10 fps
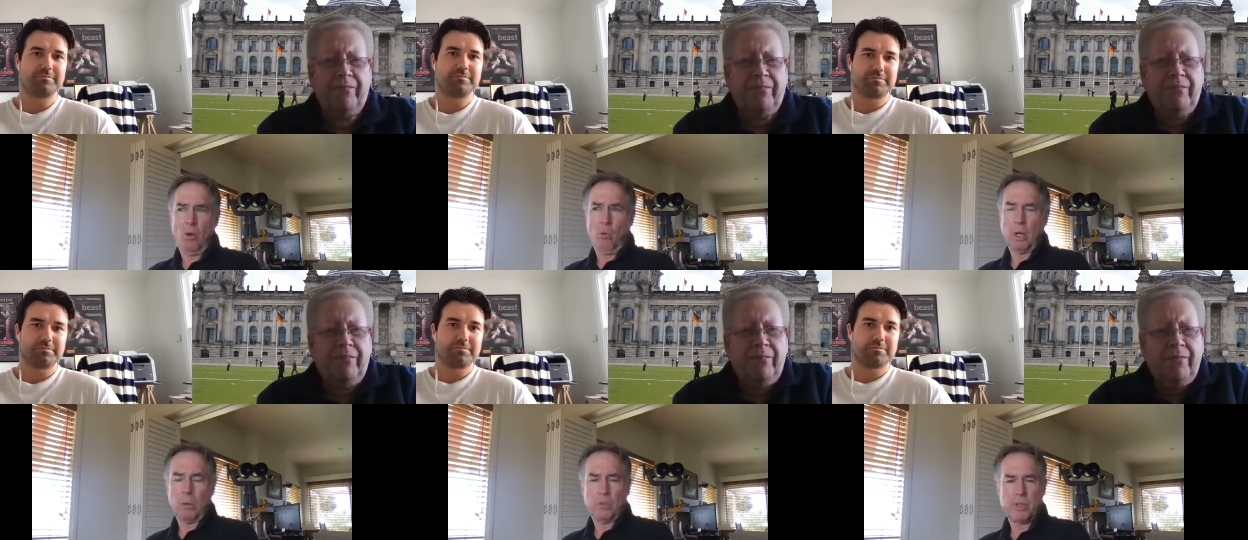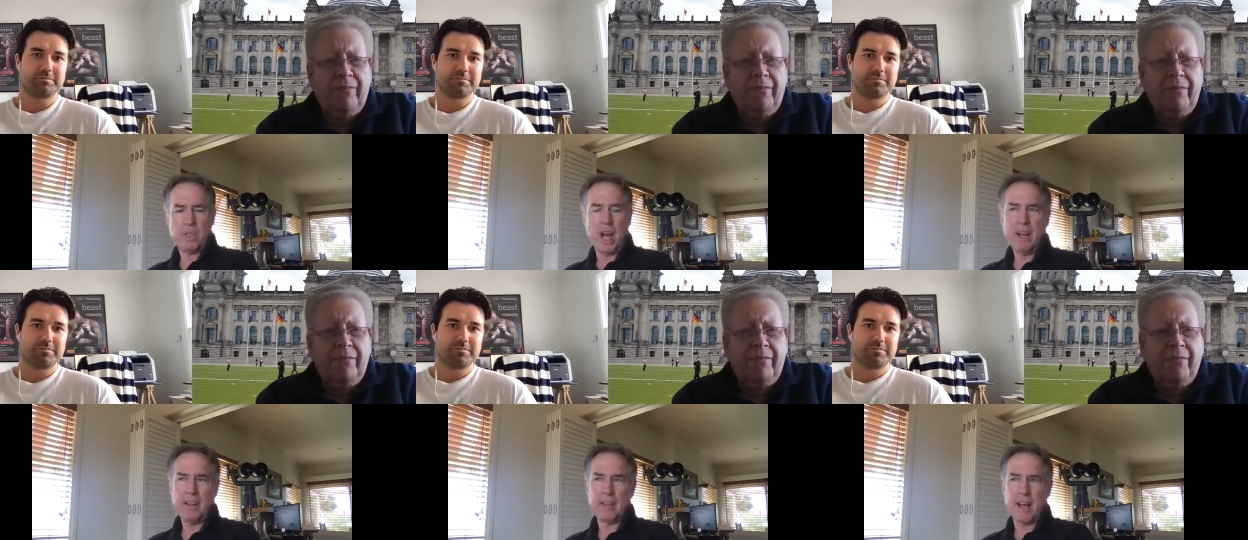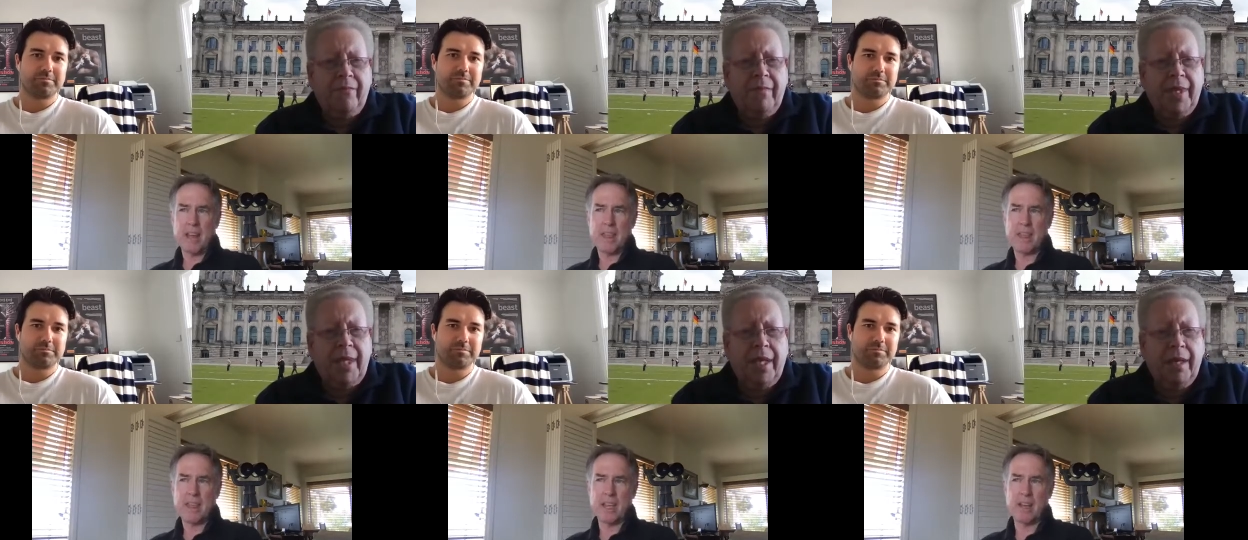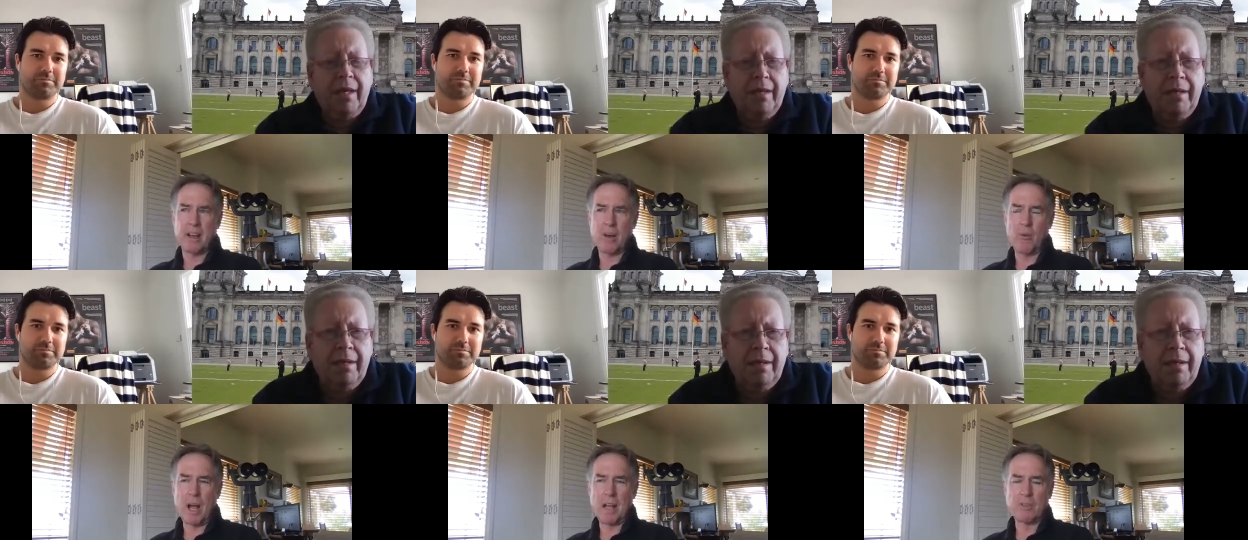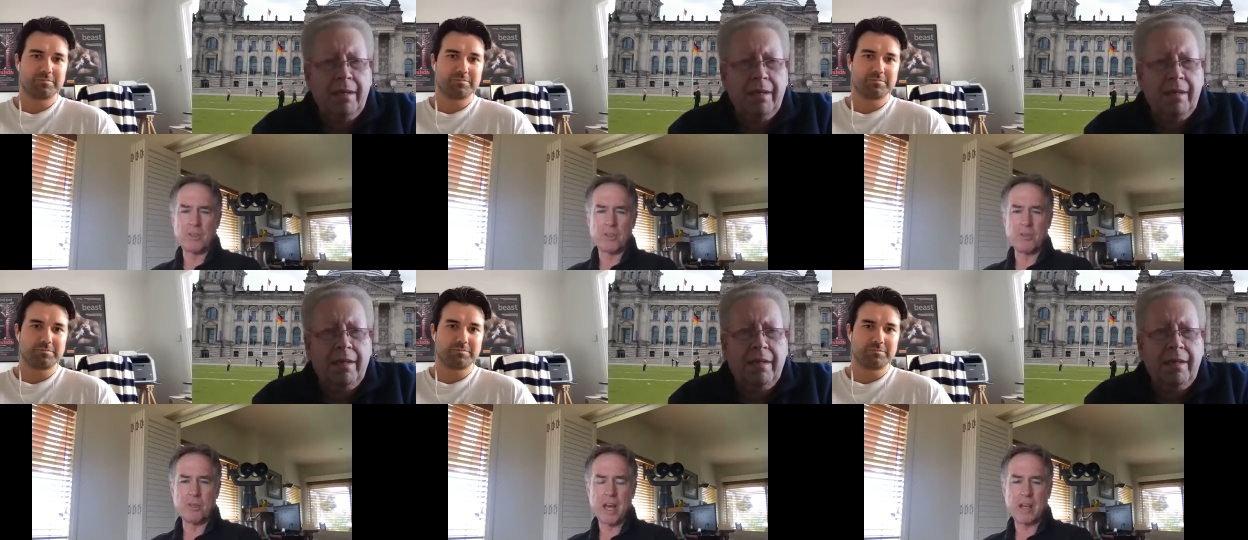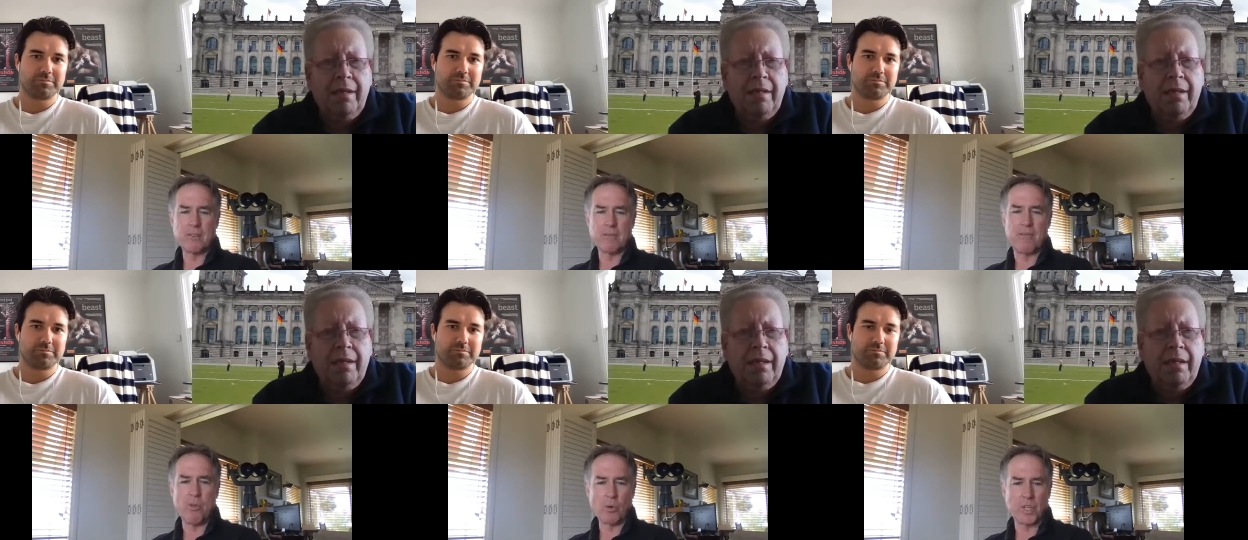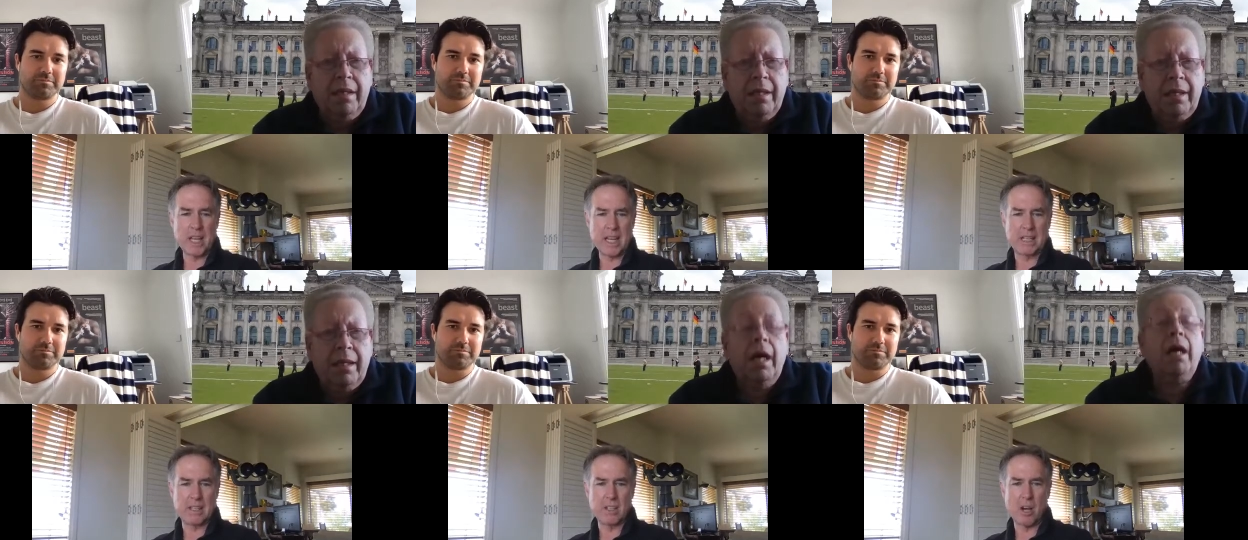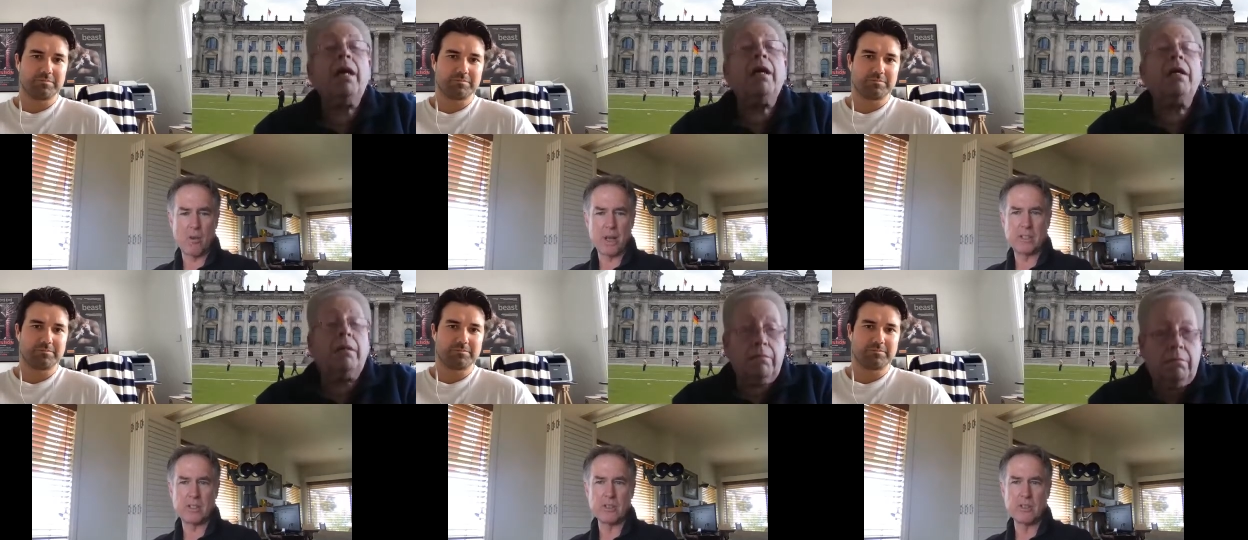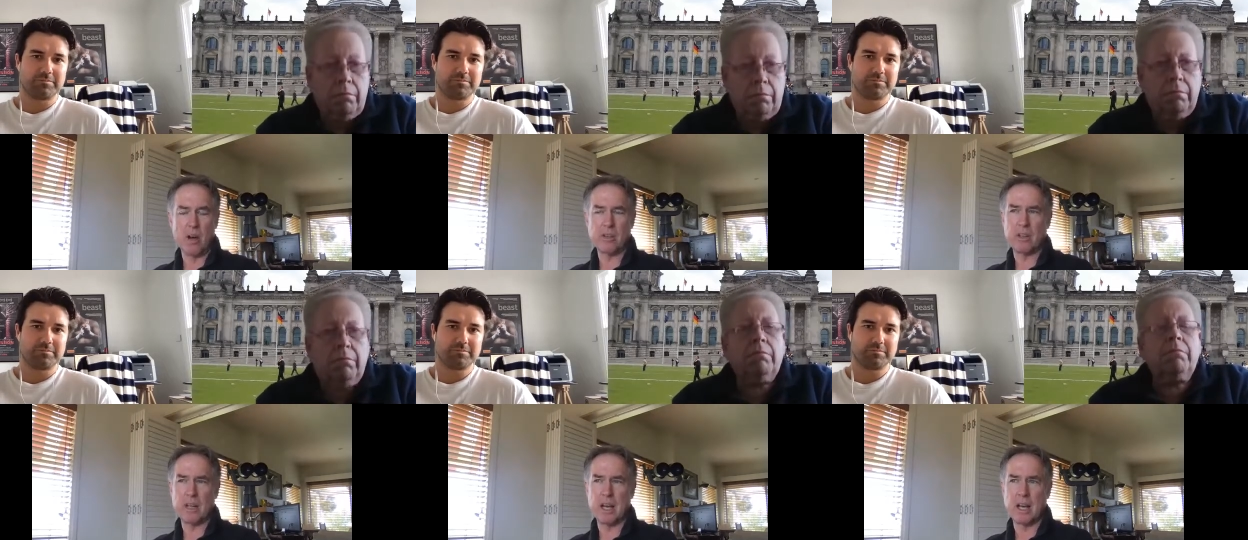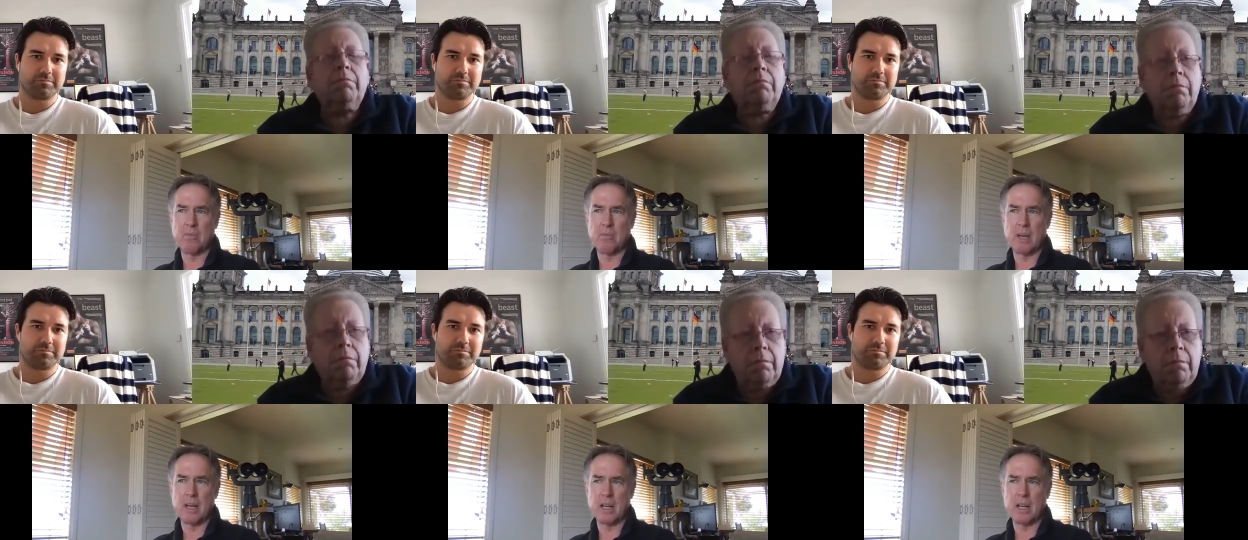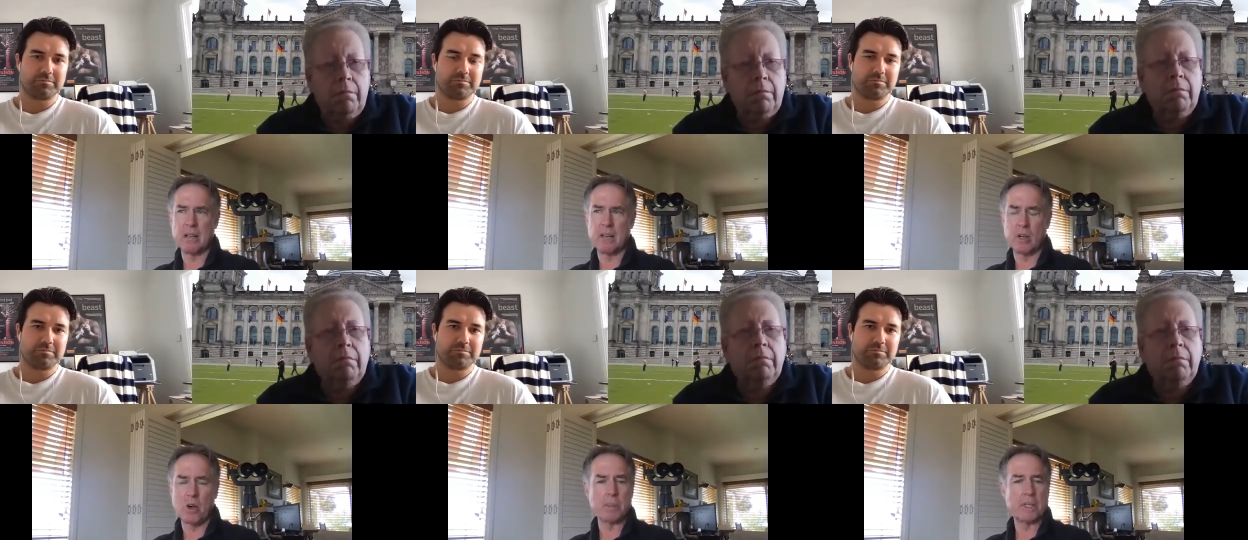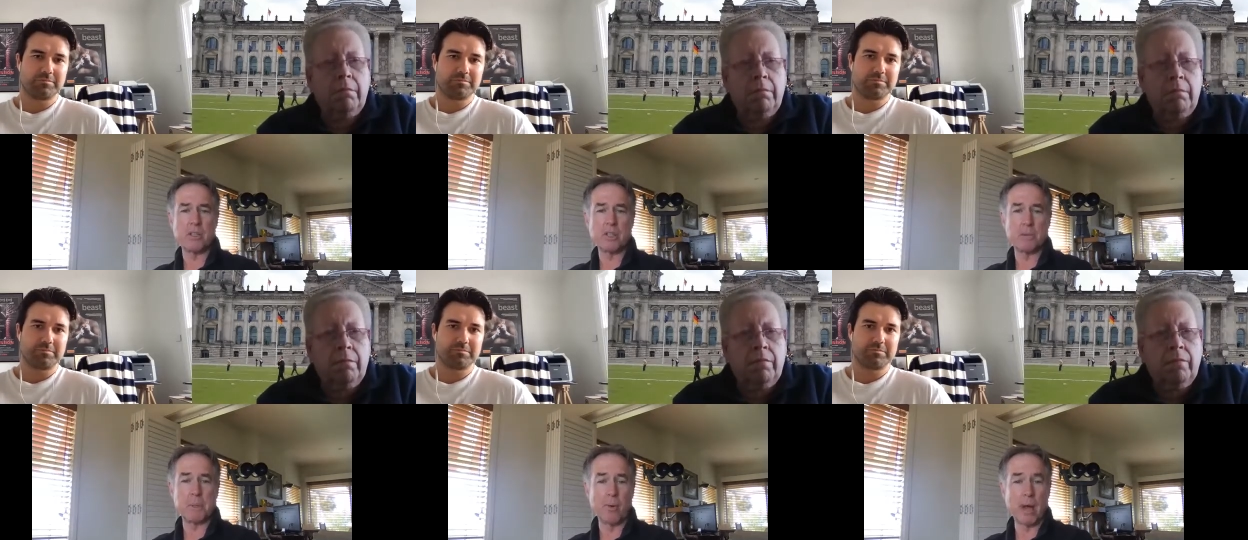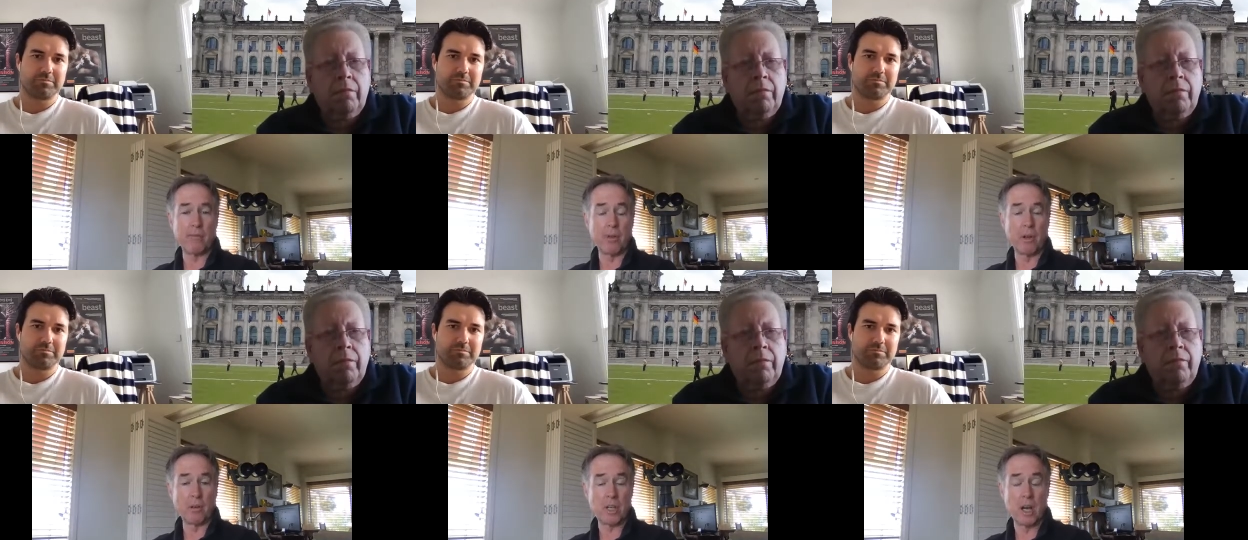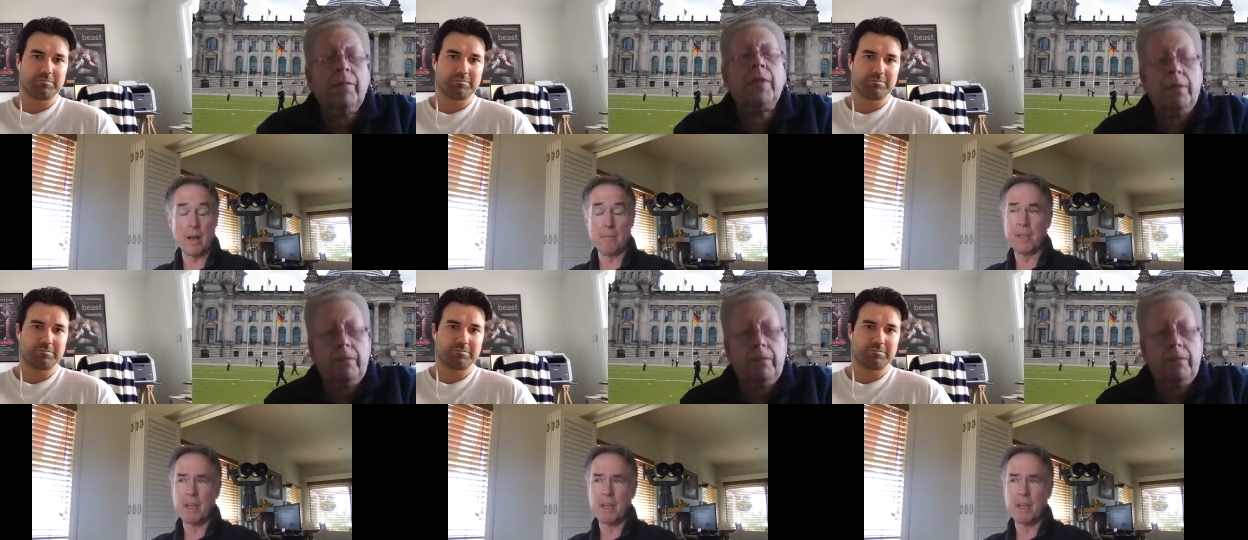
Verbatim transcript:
Speaker 1: Well, it was started, I think, around 2014. So it's not uh, a, a competition that's been around for a long time